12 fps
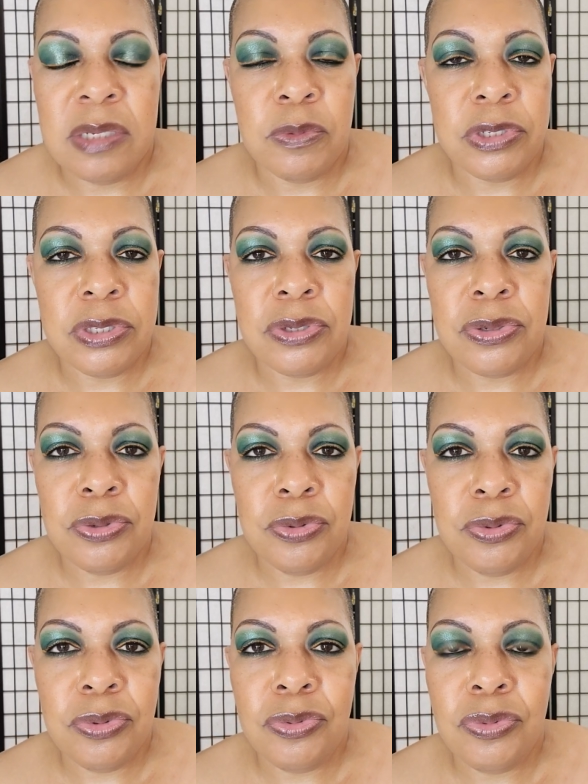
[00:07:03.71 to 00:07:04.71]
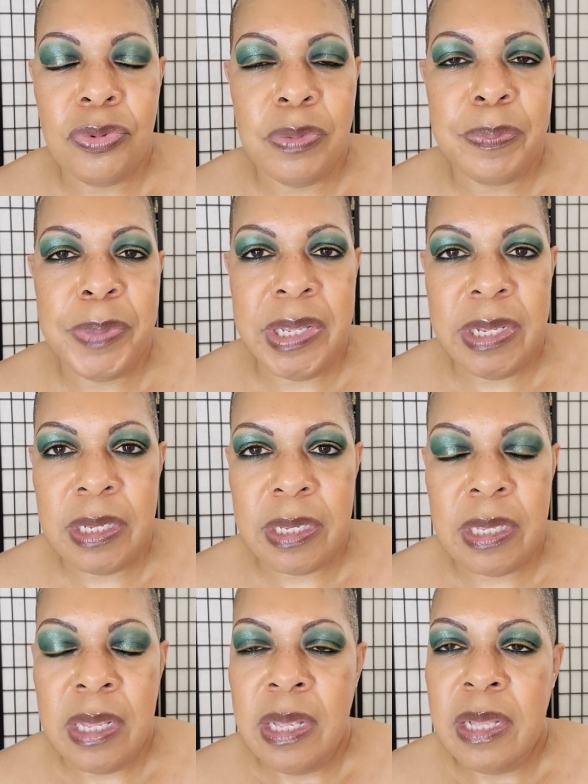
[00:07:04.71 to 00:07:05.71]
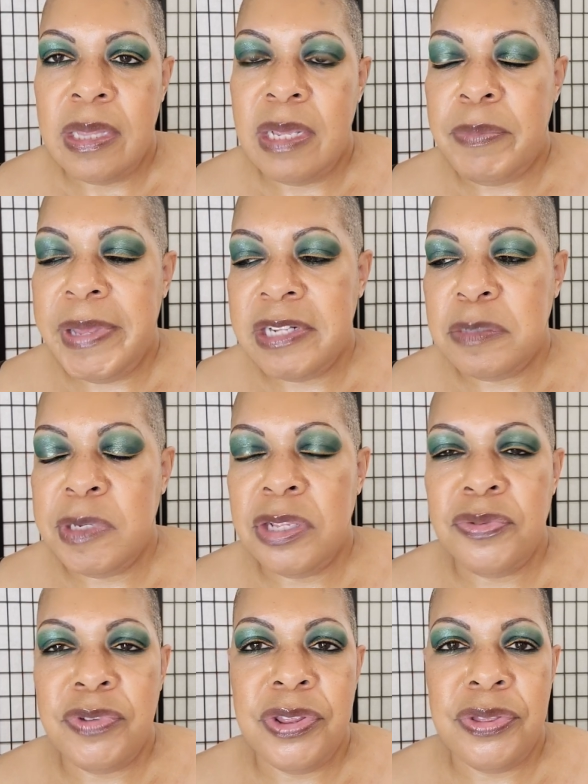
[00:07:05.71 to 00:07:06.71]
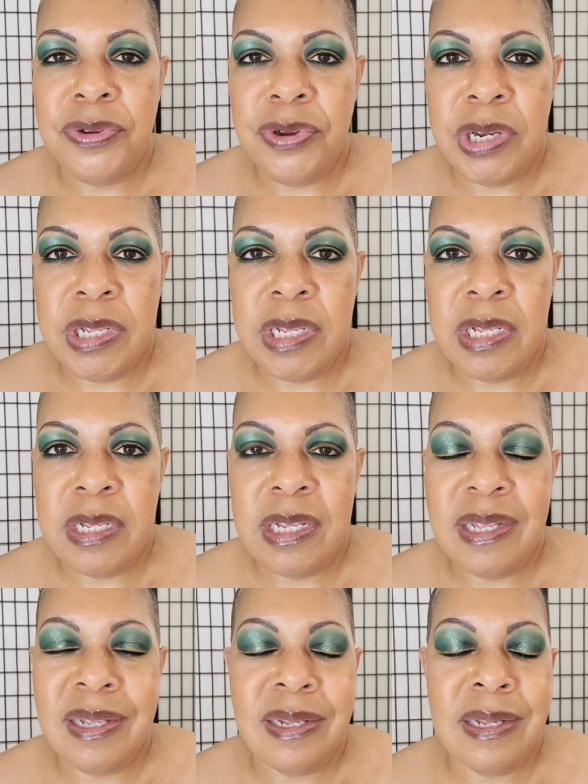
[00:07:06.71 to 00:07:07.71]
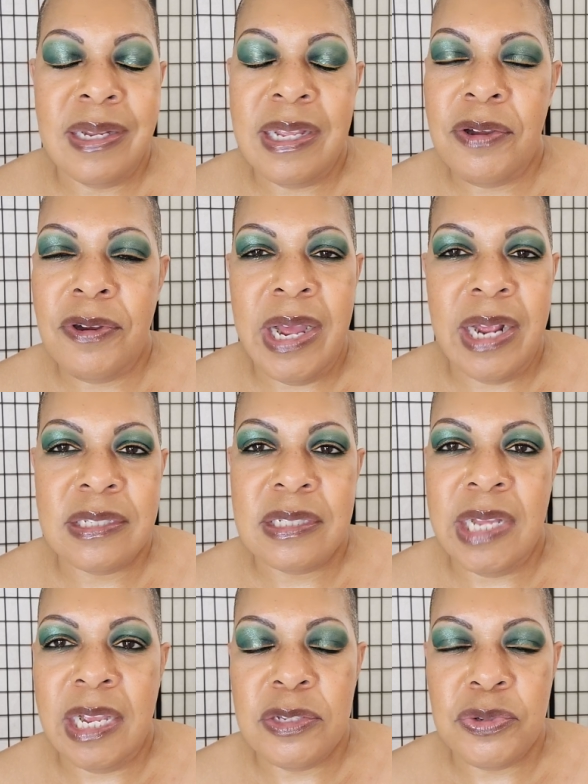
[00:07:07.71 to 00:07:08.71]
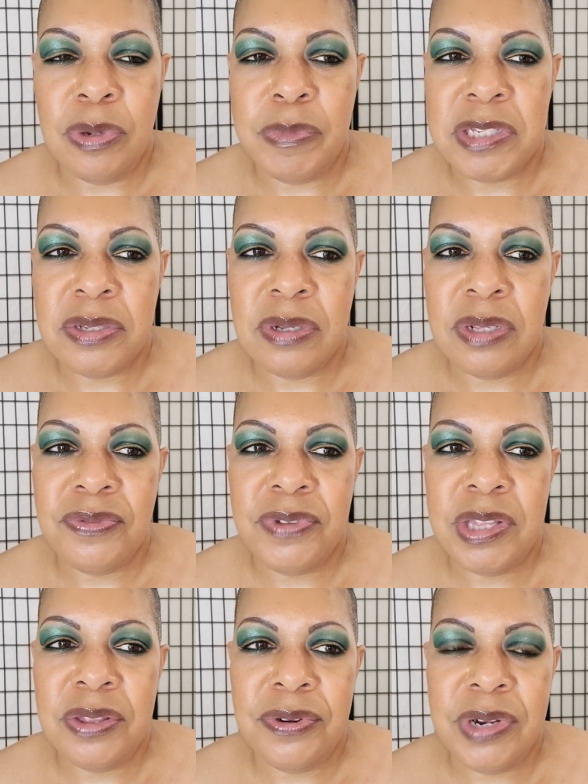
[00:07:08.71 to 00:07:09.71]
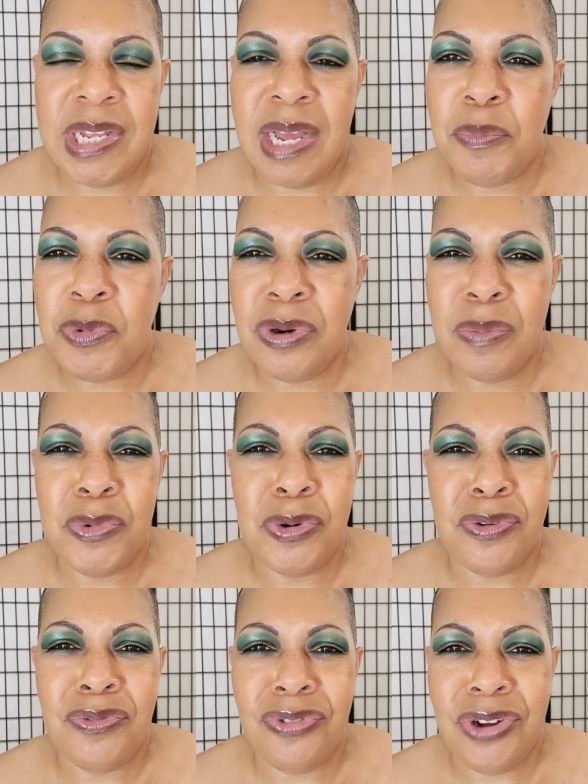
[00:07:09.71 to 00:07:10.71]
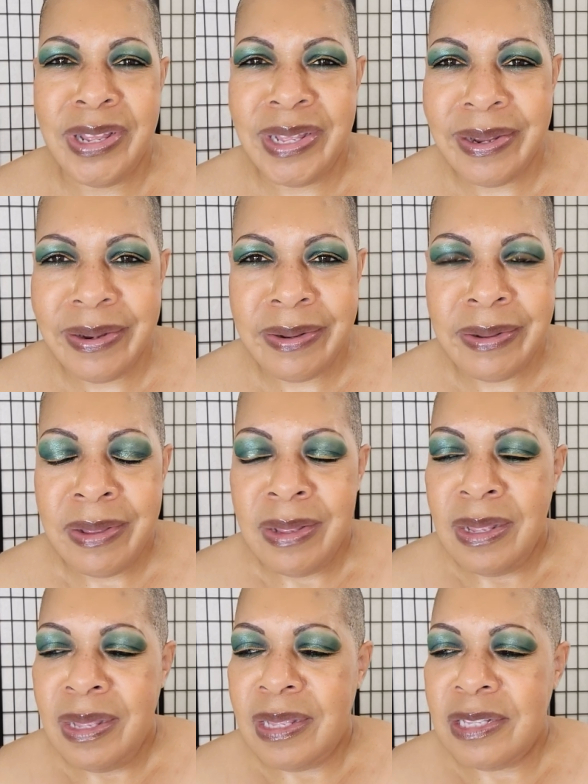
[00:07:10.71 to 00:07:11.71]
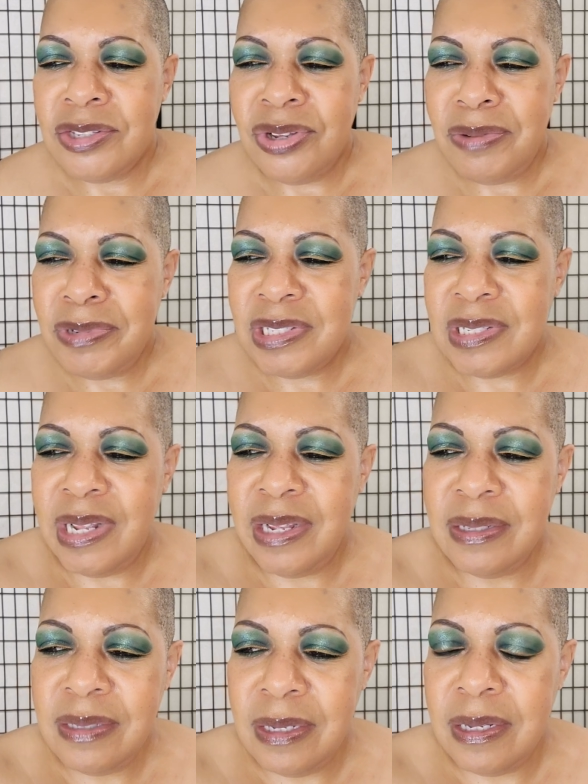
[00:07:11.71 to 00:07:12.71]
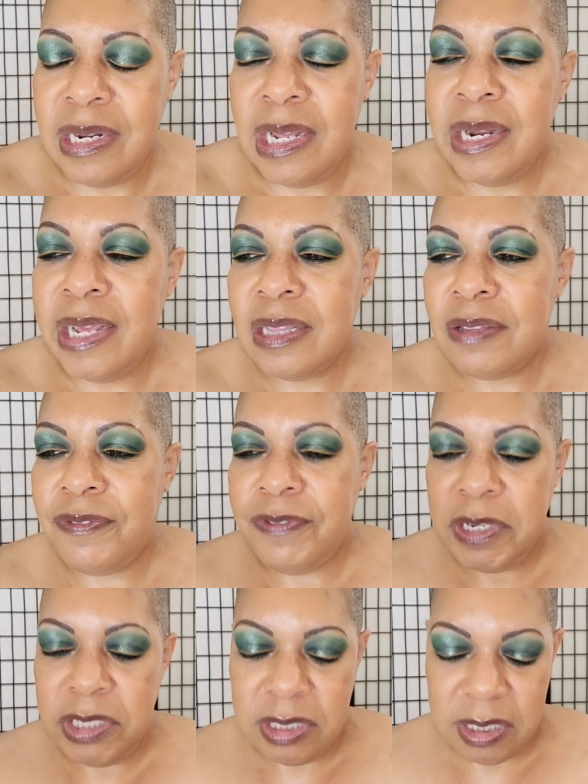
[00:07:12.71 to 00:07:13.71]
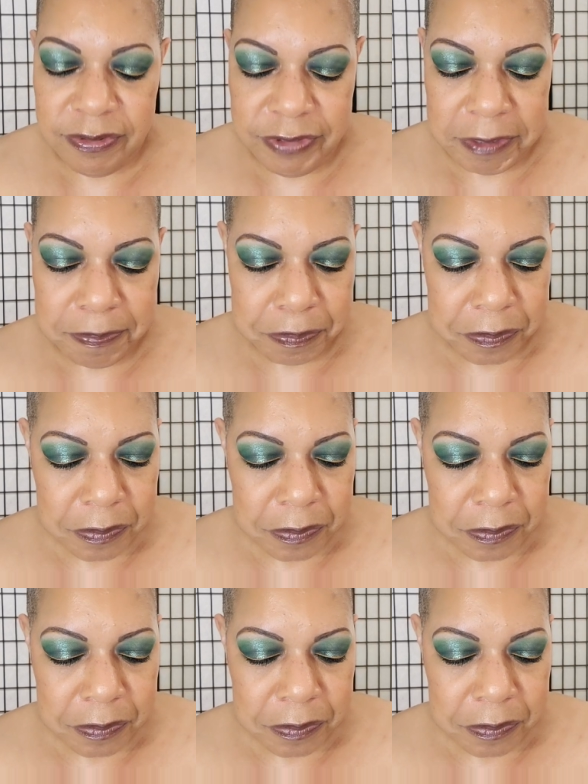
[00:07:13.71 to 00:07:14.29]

It was too pink. They matched me to 330. And they all oxidized on me. So the 330 got more and more red. And so I was just like, Ugh. And I like the finish of it.